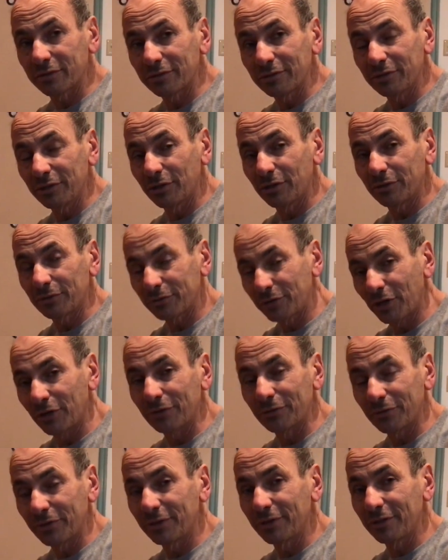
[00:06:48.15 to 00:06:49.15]
You
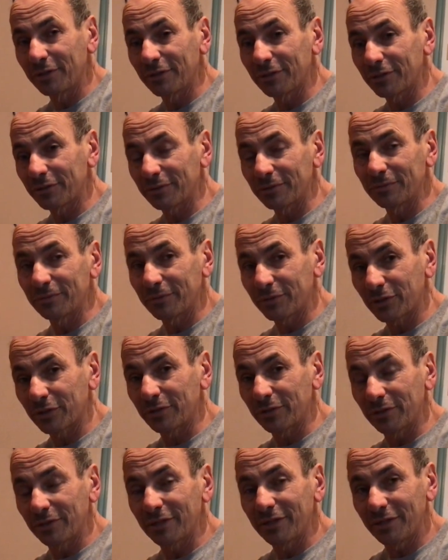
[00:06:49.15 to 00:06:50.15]
know,
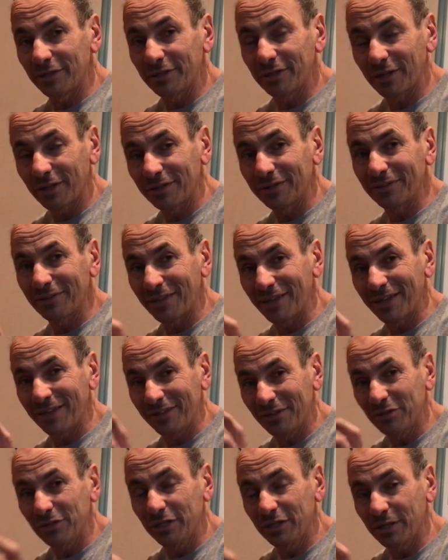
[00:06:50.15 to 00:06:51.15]

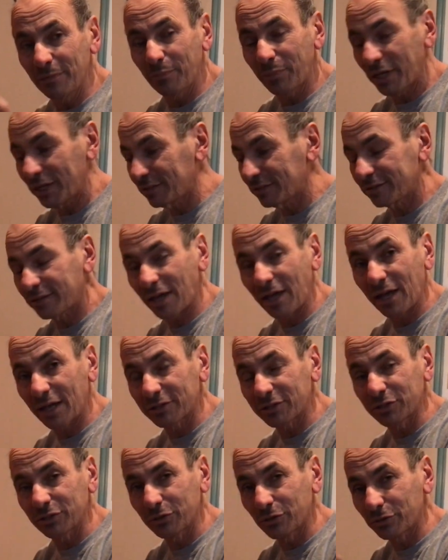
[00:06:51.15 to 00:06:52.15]
you need to pay
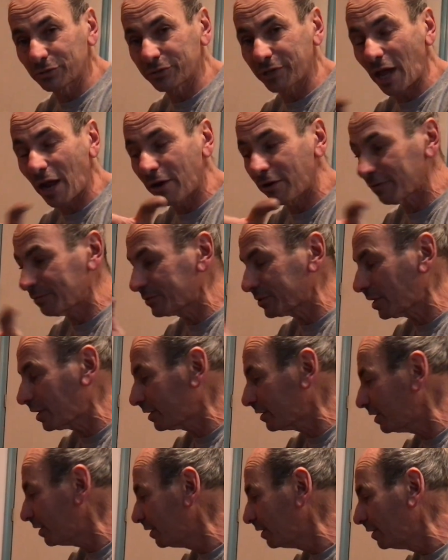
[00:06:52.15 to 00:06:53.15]
taxes or tariffs on
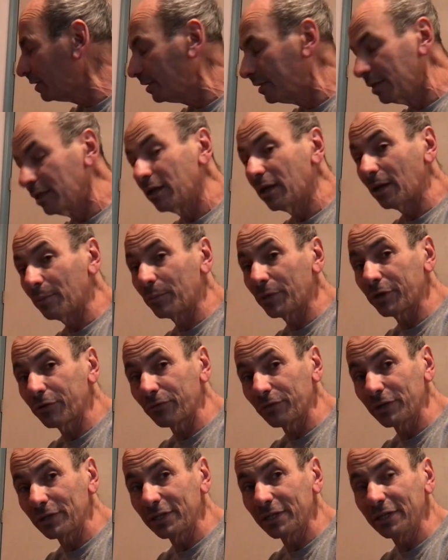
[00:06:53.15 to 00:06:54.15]
it. I'm like,
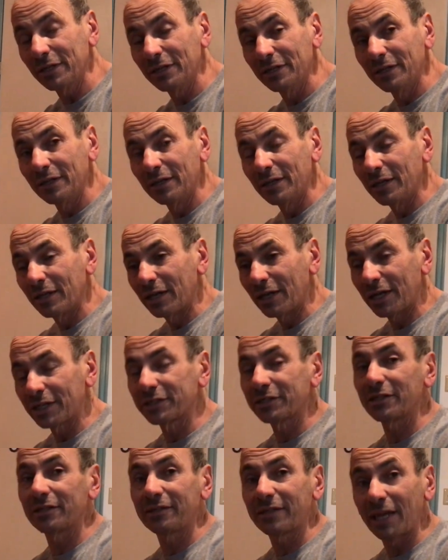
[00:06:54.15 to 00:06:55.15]
really? I
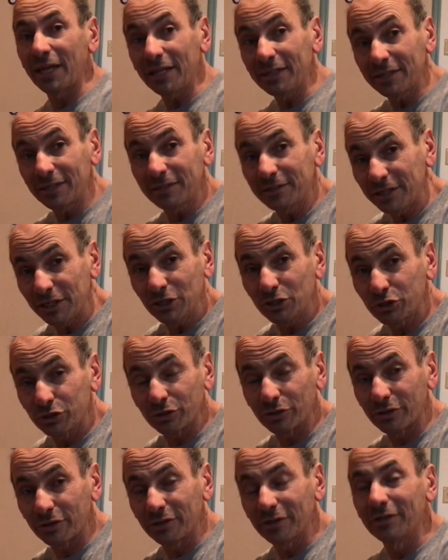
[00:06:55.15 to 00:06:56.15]
said, take the
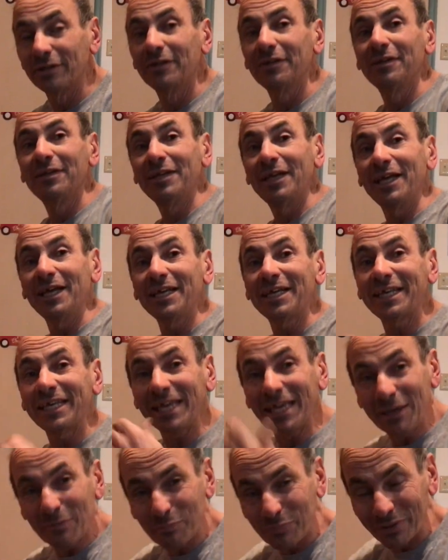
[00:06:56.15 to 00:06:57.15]
t-shirt and
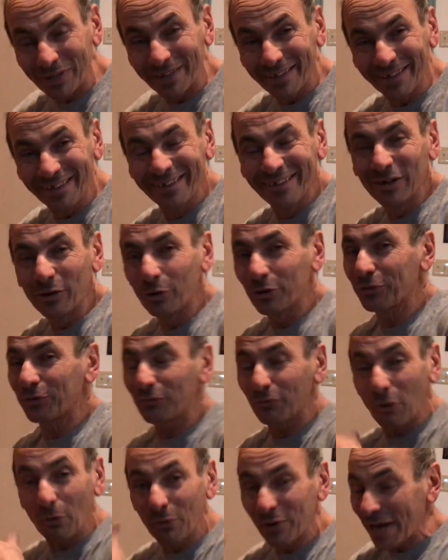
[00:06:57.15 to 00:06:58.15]
keep it or
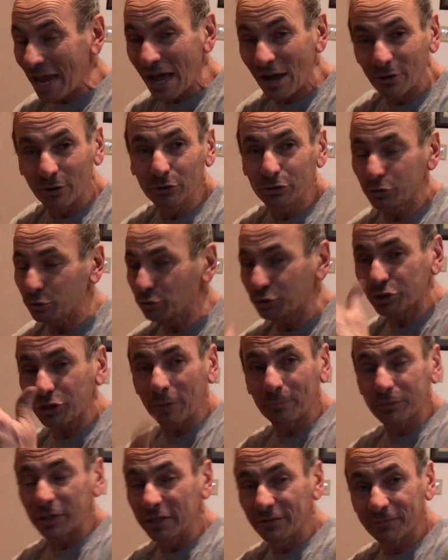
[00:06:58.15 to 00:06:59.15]
throw it out. Do something.